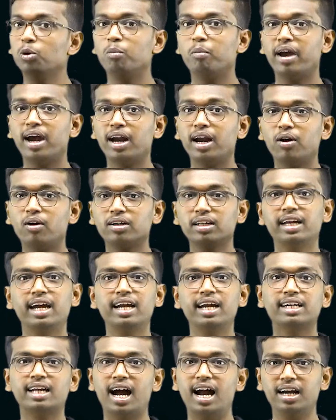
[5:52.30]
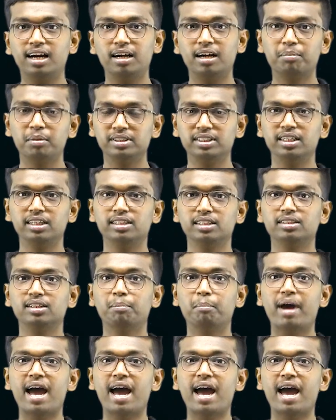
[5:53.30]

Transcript: You may not get 100%.